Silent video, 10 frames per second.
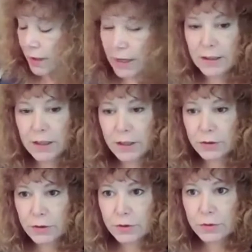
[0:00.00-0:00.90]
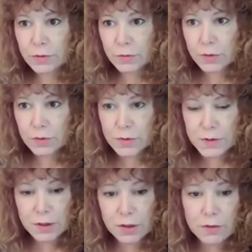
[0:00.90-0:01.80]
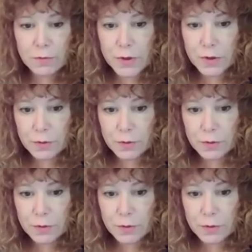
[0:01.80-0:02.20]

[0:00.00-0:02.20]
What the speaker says: and lighter to start off with.